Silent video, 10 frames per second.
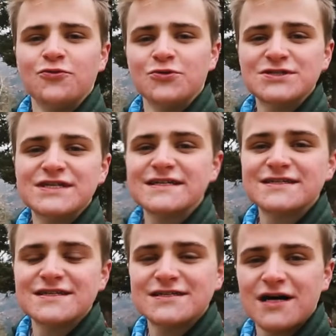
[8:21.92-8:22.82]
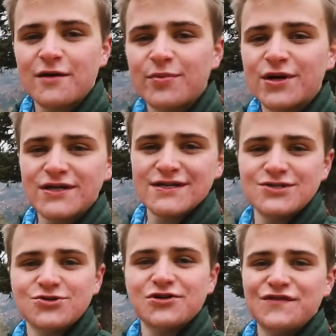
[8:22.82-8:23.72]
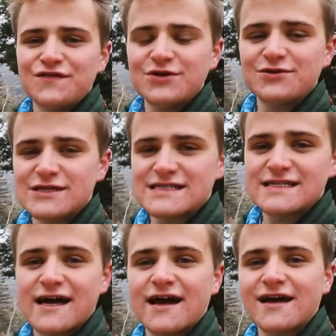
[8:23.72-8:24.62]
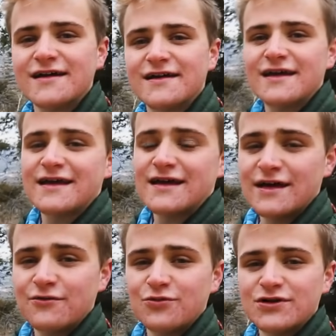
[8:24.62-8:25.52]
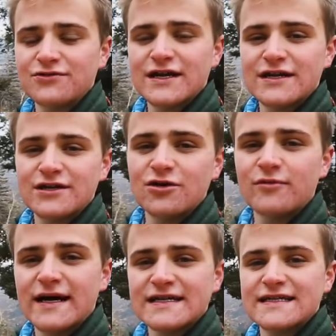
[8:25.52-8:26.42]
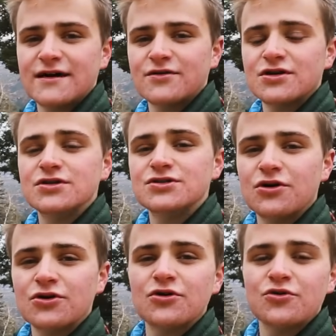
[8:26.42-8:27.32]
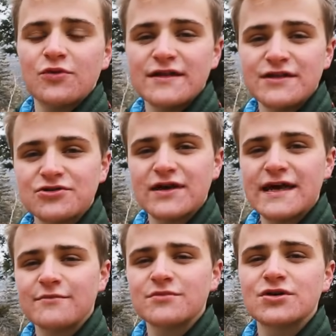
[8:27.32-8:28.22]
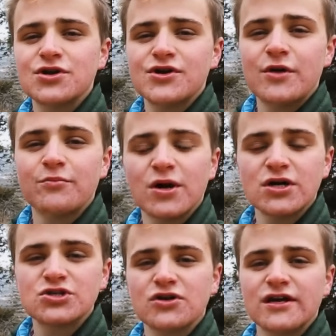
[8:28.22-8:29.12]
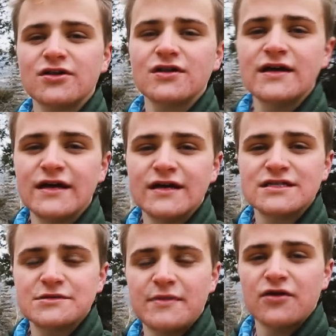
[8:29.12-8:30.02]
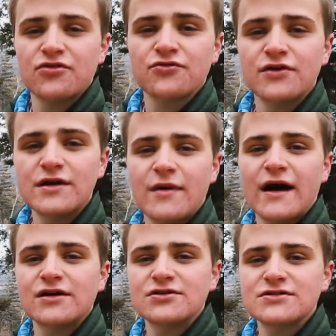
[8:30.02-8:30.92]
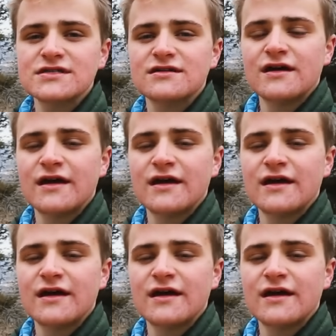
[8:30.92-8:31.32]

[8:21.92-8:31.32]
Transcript: Once you get to the top, enjoy a view and a snack. And when you're ready to go back down, don't go the way that you came, go down Bar Trail. It's about 3 miles.